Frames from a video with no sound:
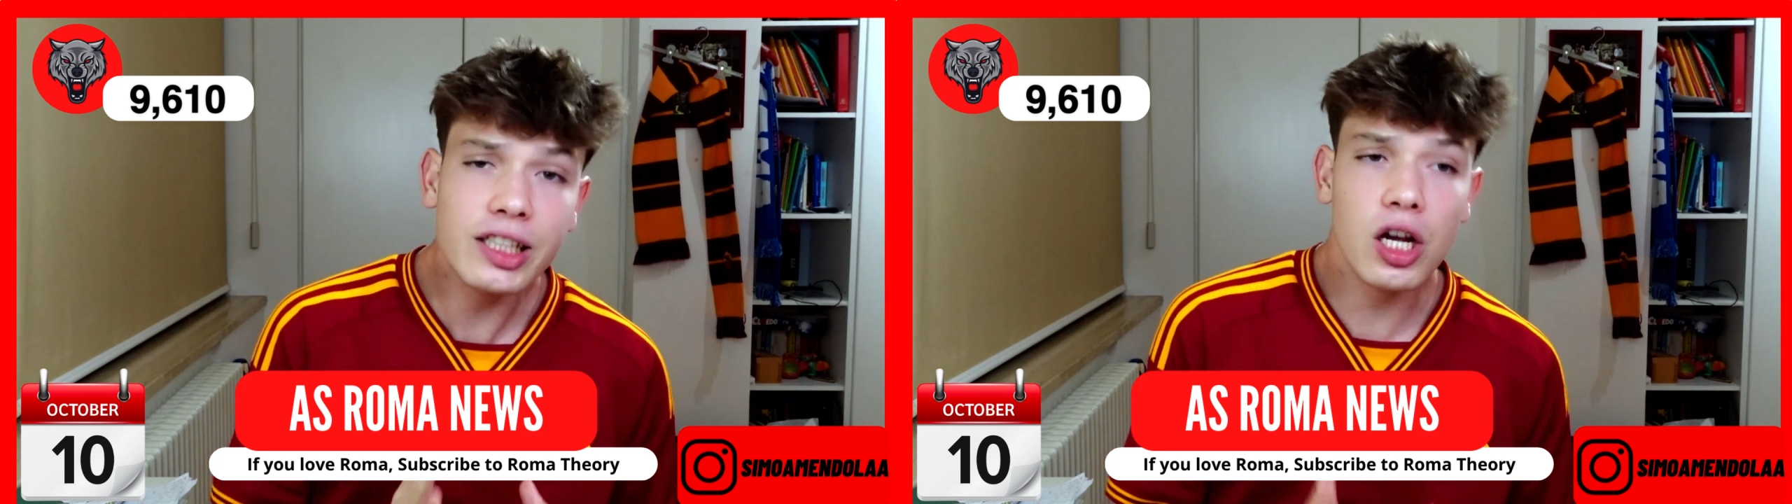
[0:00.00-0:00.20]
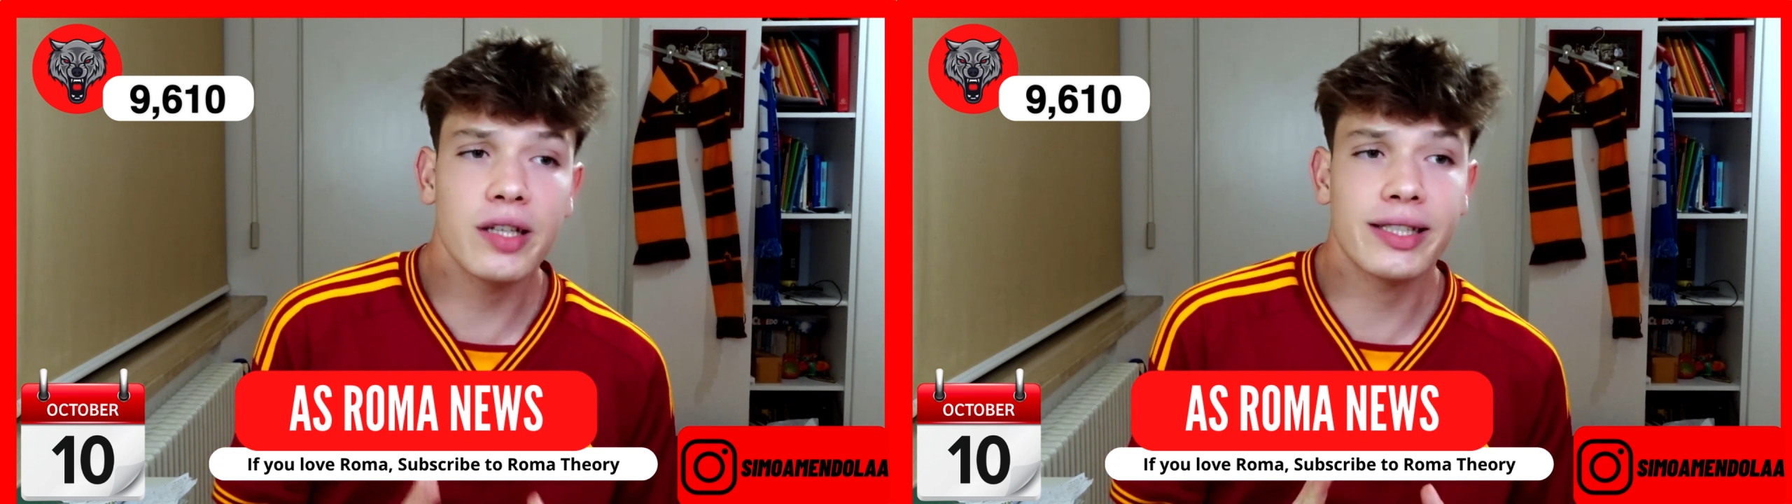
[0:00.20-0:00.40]

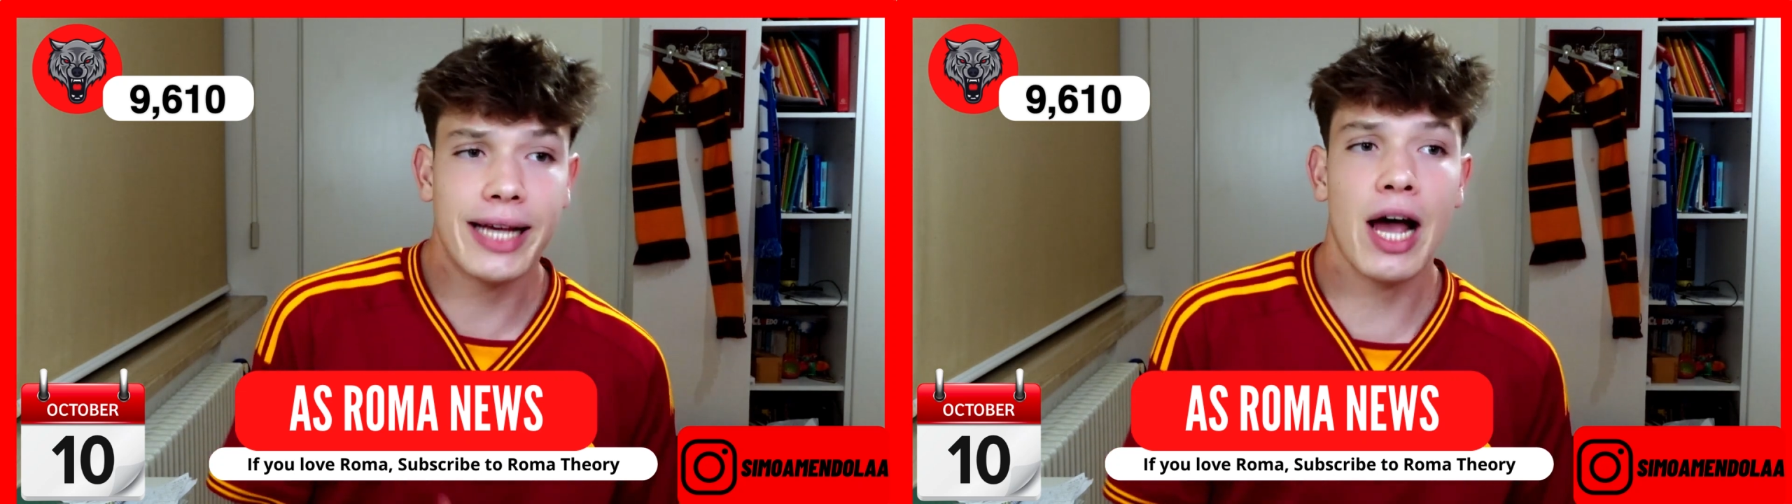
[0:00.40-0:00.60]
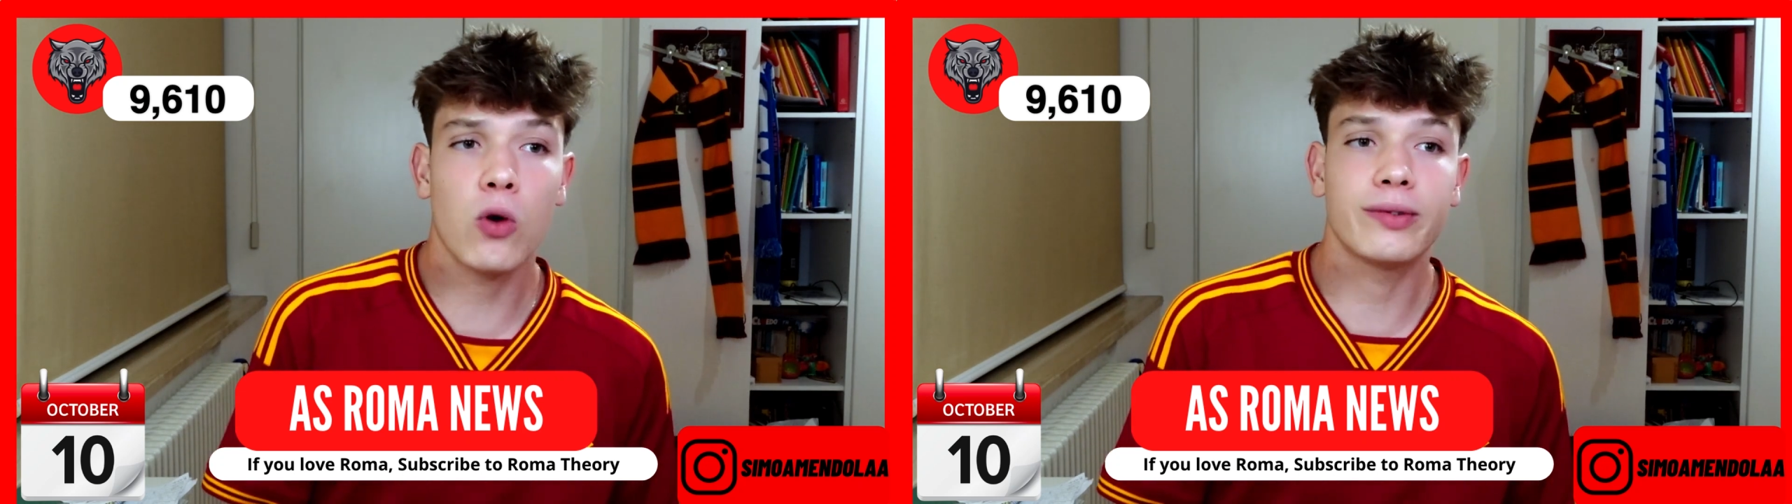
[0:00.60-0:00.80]
discuss
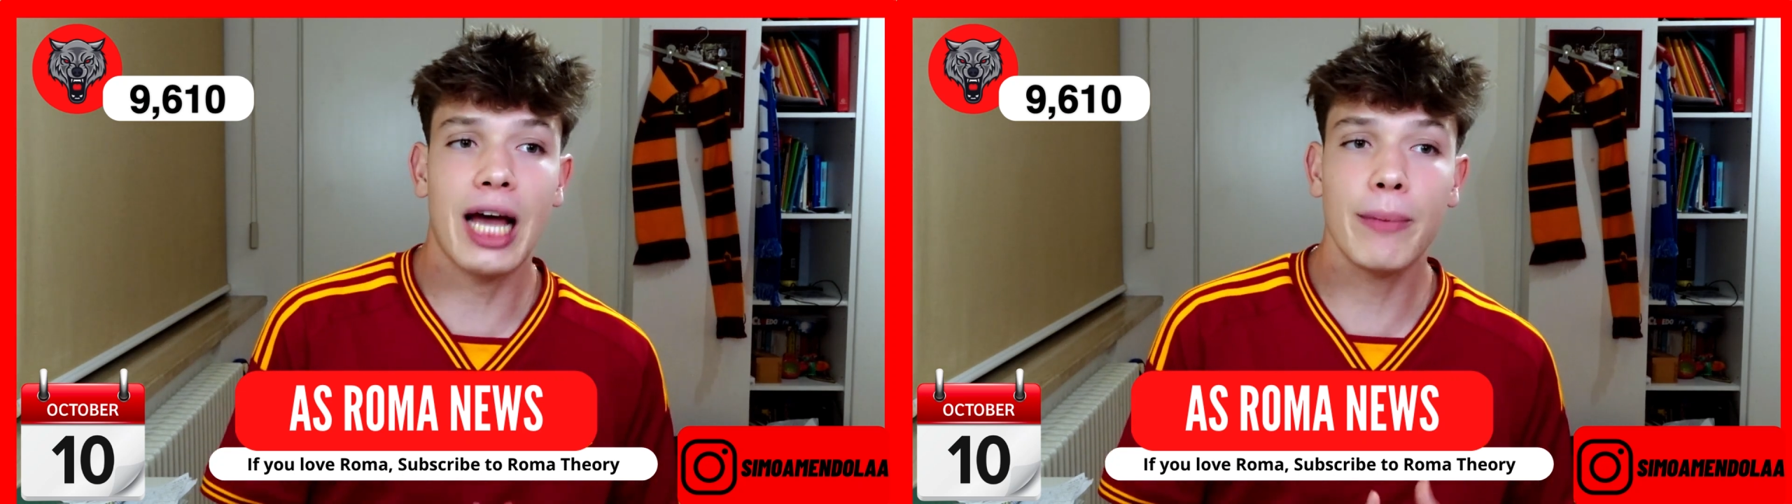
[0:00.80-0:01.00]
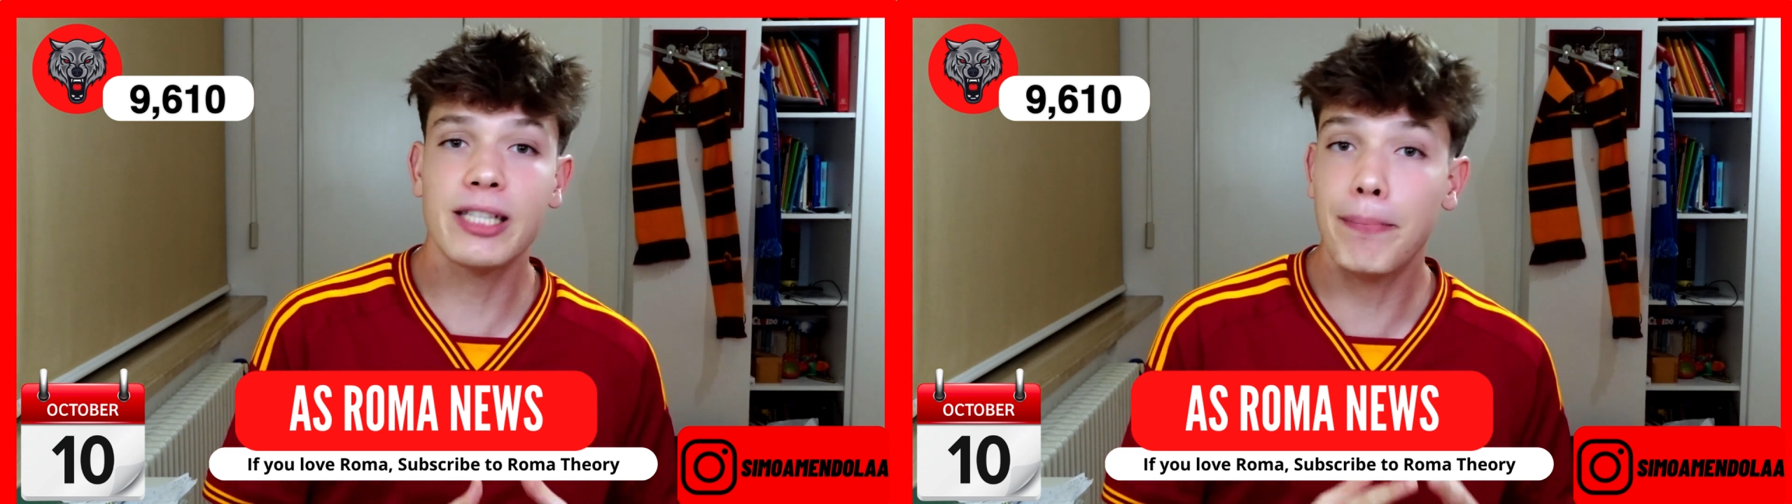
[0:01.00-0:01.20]
how
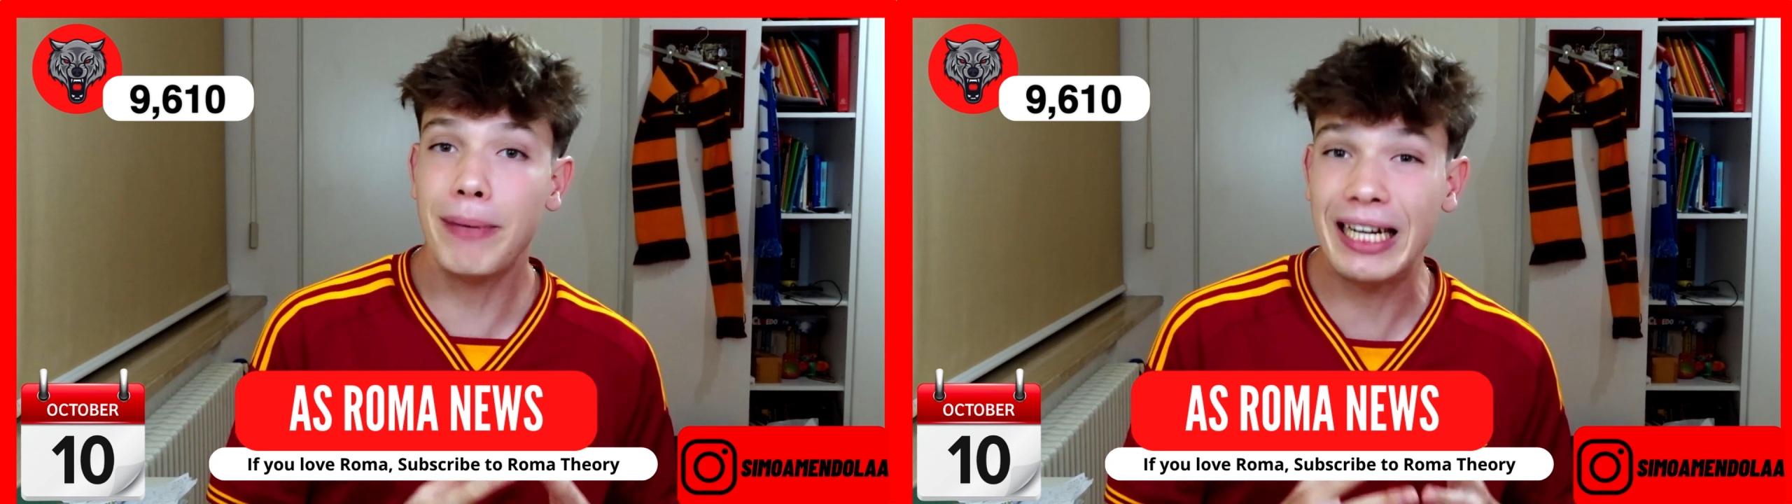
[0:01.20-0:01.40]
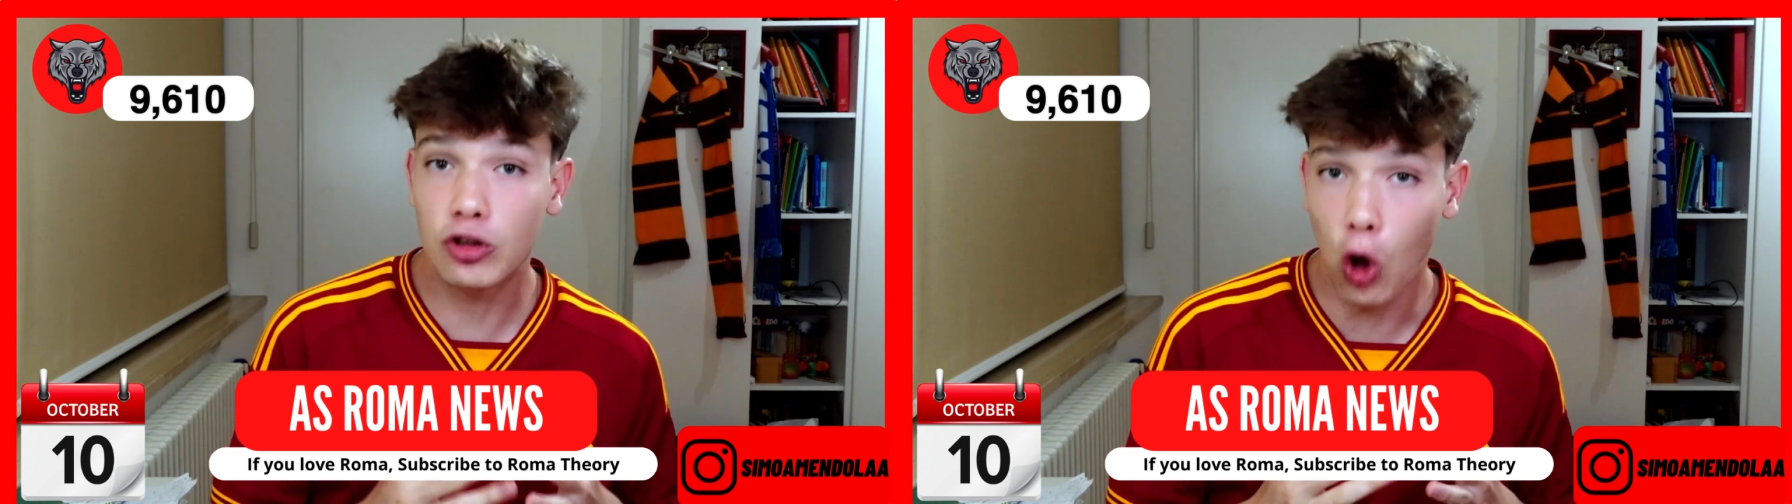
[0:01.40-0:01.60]
Tammy's a
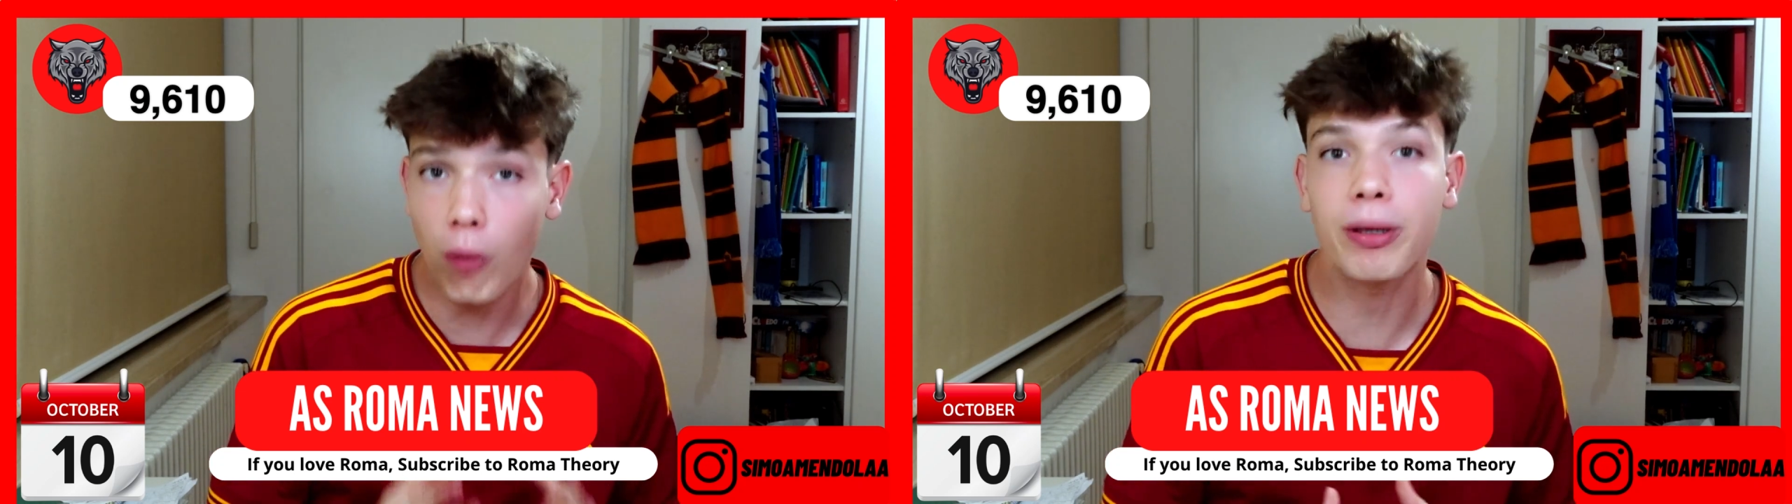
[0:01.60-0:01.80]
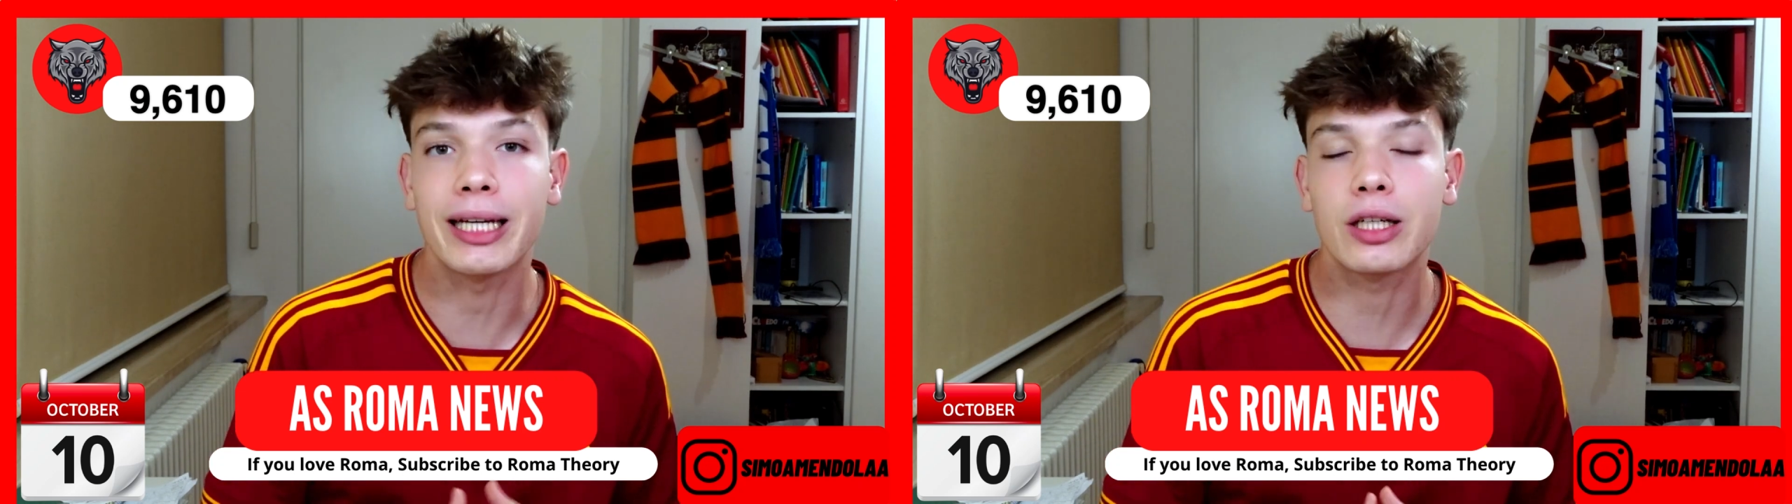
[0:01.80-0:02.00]
big
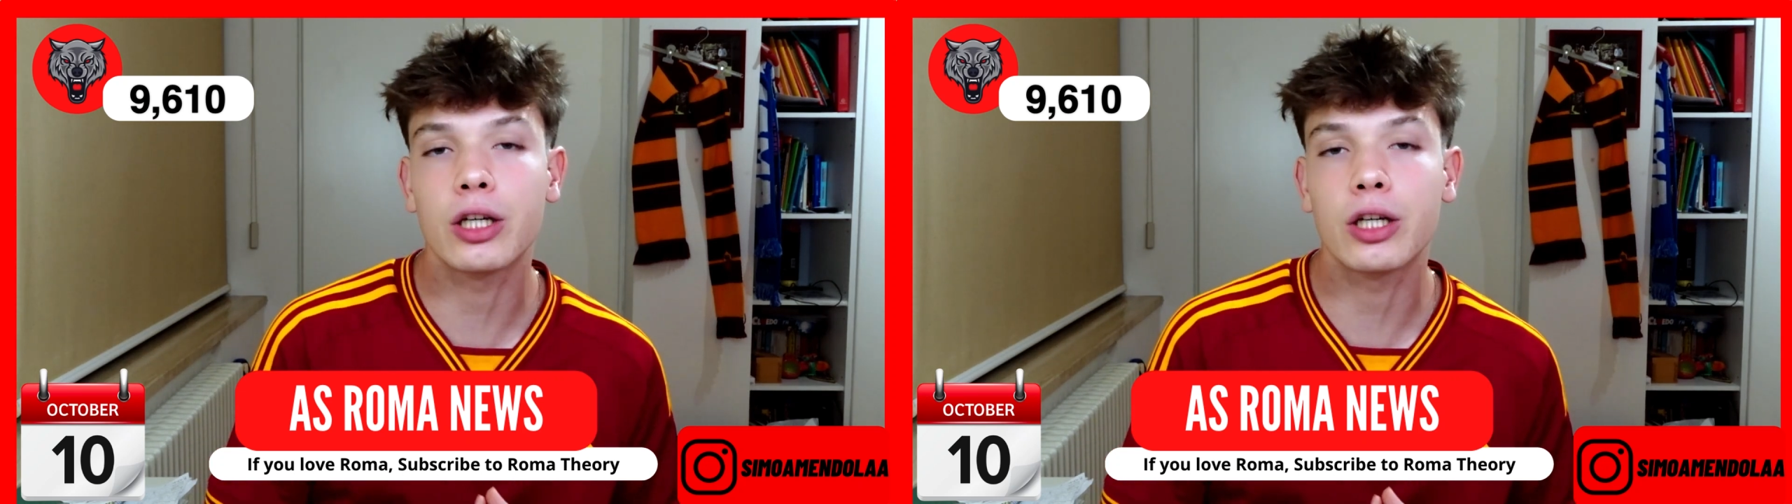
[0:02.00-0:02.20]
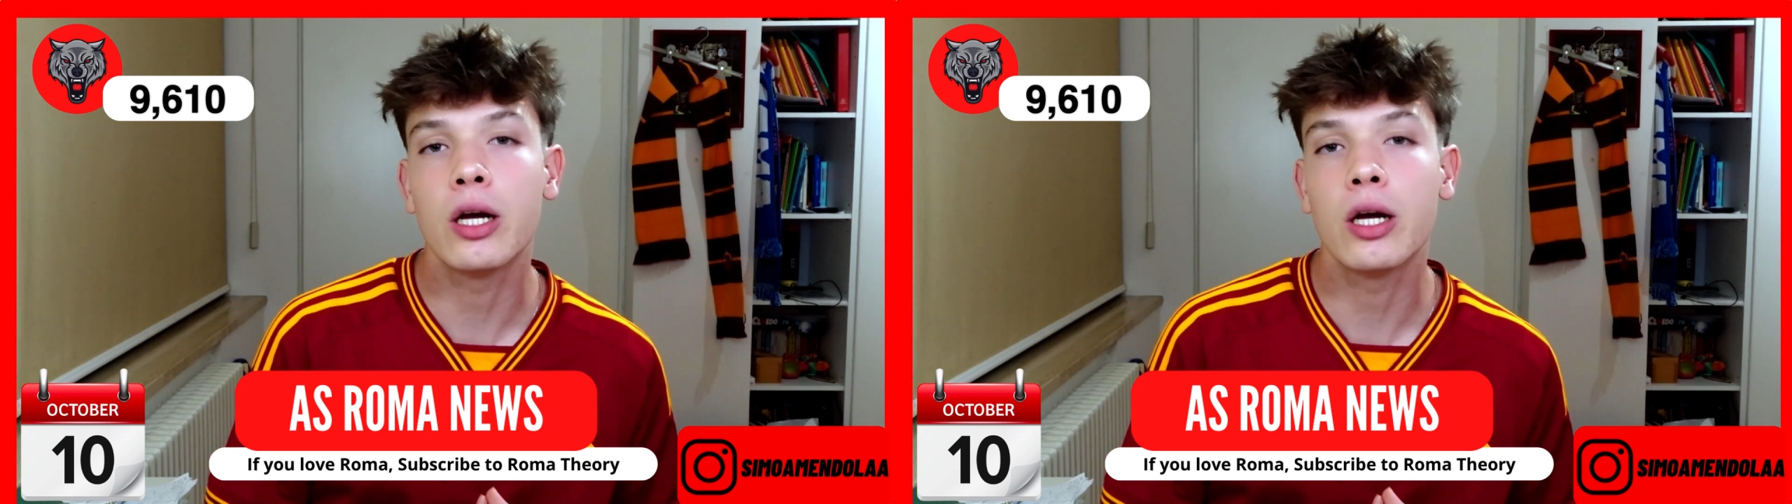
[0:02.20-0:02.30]
topic,